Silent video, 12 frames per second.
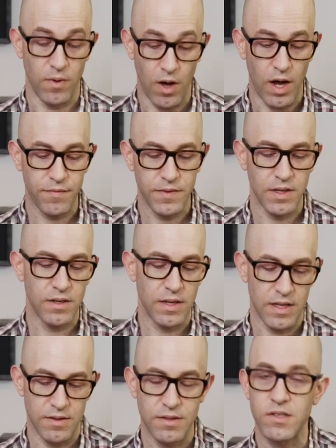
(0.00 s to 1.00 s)
Often
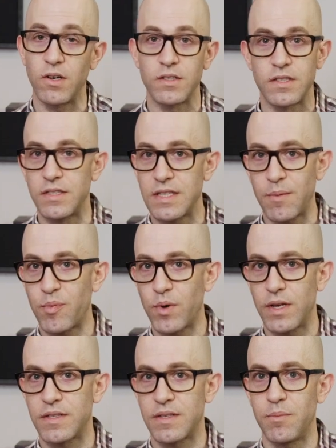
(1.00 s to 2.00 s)
it starts to
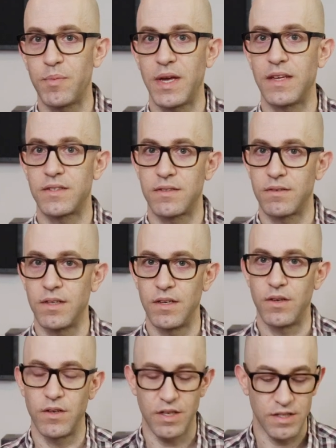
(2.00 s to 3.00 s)
separate. Some paints,
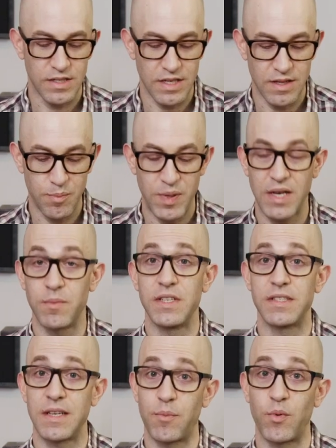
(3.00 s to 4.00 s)
you could see the pigment
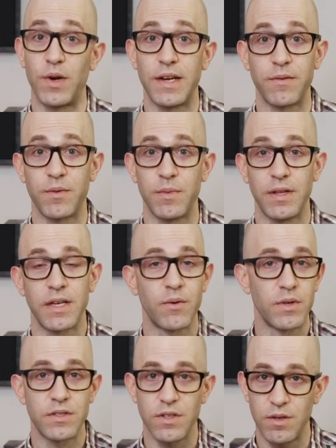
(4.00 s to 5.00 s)
separating from the
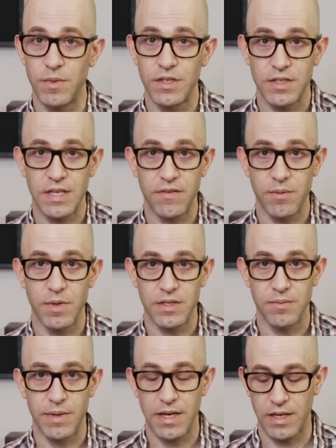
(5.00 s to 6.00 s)
liquid, so you might just have to mix
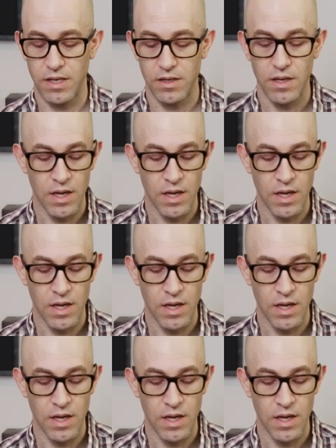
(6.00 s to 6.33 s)
it back in.